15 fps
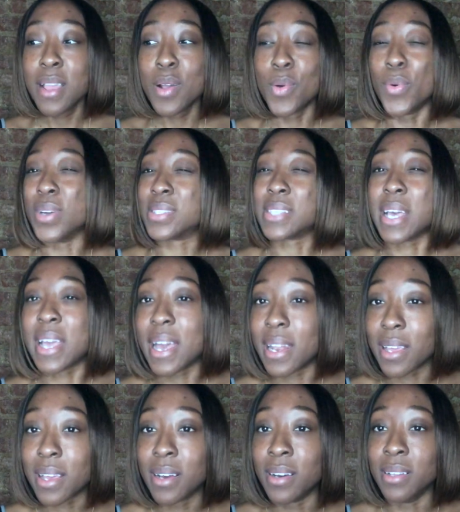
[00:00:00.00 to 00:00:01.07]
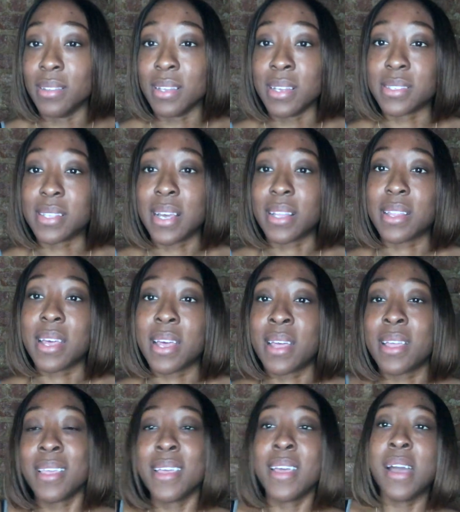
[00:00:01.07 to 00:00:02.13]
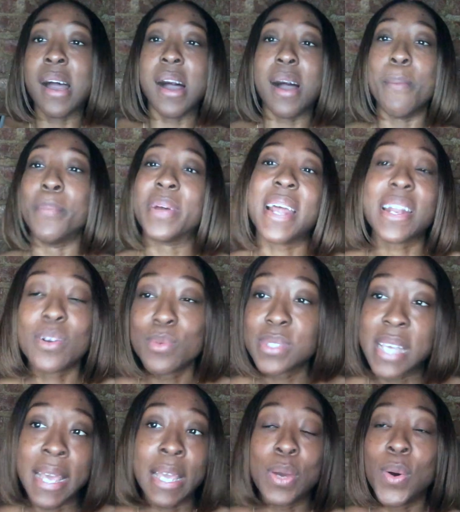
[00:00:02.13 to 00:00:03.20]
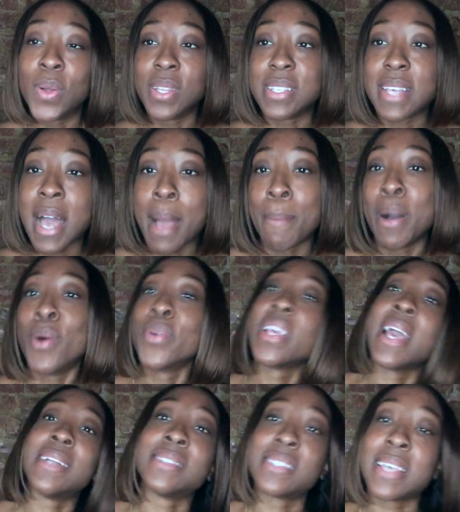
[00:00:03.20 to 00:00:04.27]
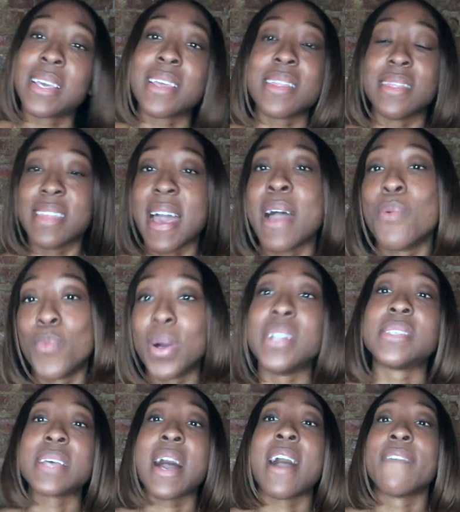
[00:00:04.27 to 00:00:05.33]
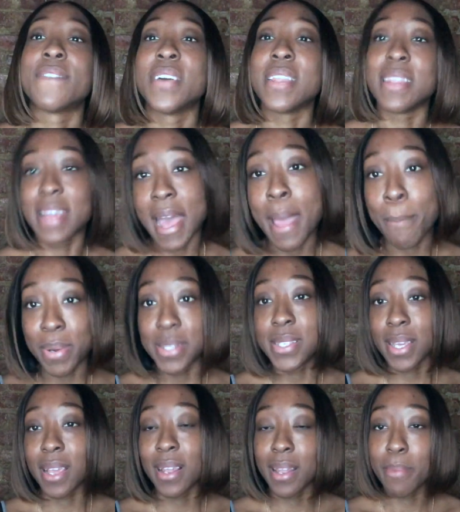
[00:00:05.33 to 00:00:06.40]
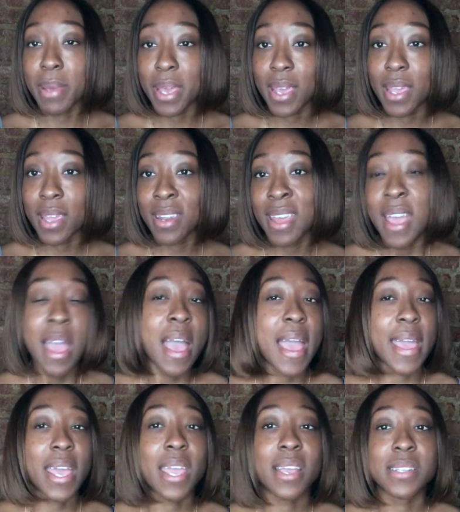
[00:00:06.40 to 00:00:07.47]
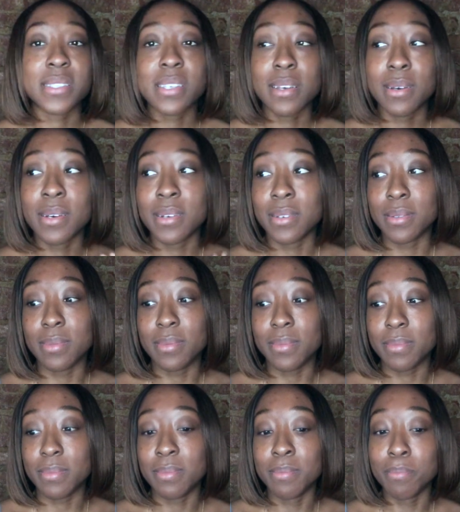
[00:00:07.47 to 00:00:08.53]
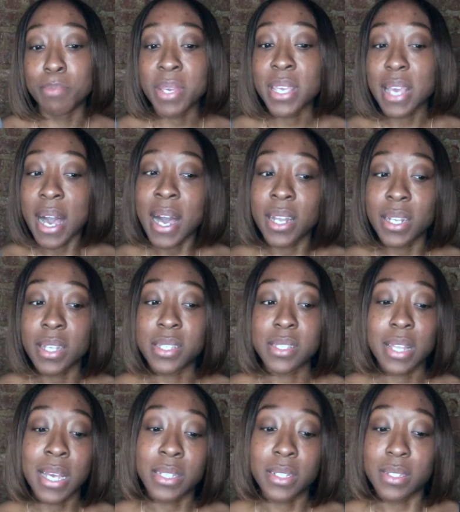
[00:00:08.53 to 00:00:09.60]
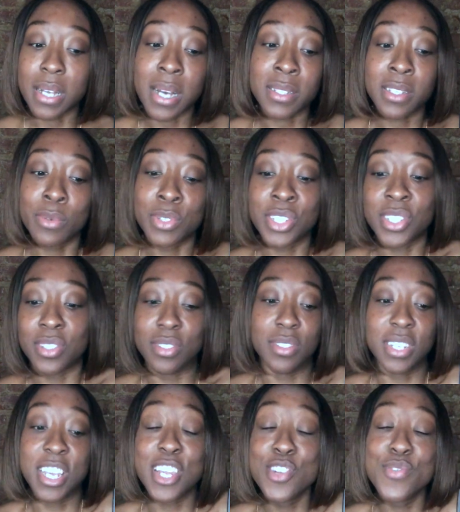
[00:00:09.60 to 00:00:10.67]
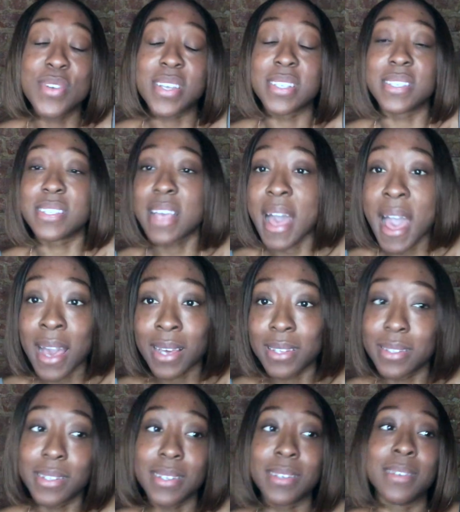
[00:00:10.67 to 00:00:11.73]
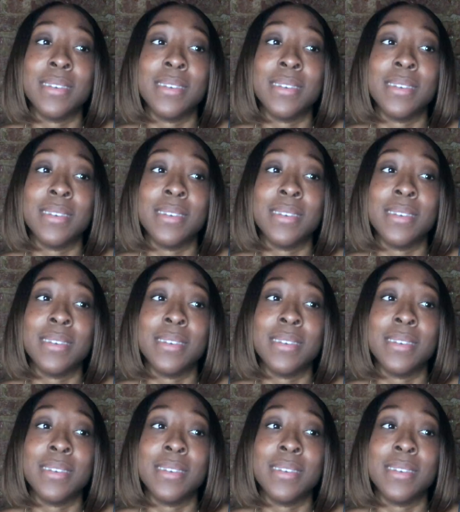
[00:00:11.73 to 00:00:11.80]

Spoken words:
or sciatica and things like that. But I don't take it all the time. I only had to take it that one time for that particular pain. And to be honest, like, the doctor he knew exactly